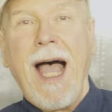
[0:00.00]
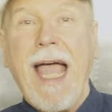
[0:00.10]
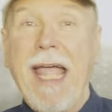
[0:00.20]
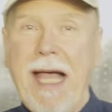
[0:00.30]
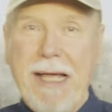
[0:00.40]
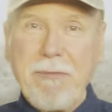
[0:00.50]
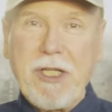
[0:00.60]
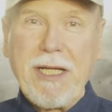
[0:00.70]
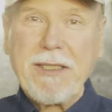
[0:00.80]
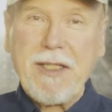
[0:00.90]
Hi, I'm
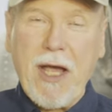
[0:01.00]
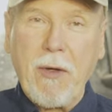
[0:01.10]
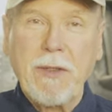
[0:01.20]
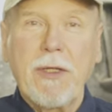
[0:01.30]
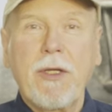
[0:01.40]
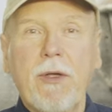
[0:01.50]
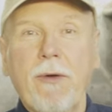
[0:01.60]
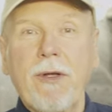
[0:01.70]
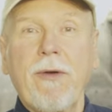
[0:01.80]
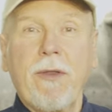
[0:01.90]
Chuck Stout,
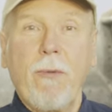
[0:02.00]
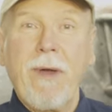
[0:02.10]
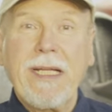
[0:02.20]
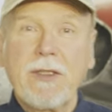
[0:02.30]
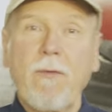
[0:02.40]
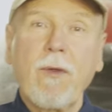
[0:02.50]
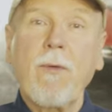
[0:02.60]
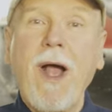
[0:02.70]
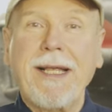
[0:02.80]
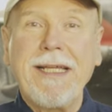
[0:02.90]
curator at the Wings Over the
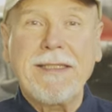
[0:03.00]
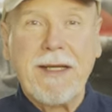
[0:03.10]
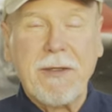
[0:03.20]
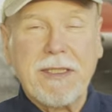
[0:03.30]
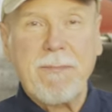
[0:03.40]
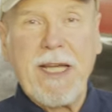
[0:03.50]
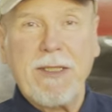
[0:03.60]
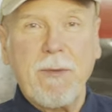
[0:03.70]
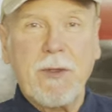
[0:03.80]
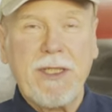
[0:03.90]
Rockies Air and
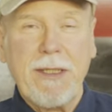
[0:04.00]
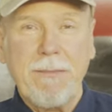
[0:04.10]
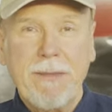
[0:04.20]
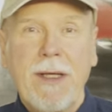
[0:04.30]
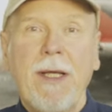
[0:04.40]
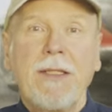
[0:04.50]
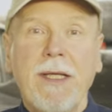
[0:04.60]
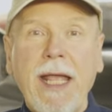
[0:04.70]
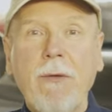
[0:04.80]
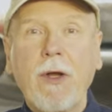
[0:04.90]
Space Museum.
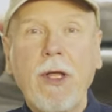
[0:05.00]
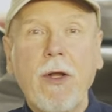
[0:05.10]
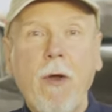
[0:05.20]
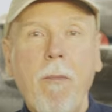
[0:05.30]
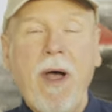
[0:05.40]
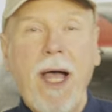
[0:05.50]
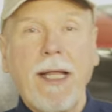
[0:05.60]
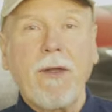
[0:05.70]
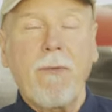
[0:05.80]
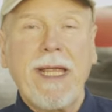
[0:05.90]
Today we're going to go
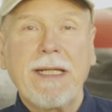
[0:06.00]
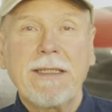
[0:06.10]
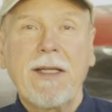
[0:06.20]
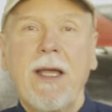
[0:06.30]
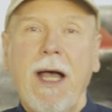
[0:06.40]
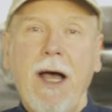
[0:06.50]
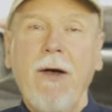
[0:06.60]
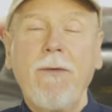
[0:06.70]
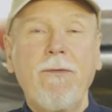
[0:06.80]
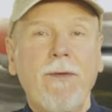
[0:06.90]
behind the wings of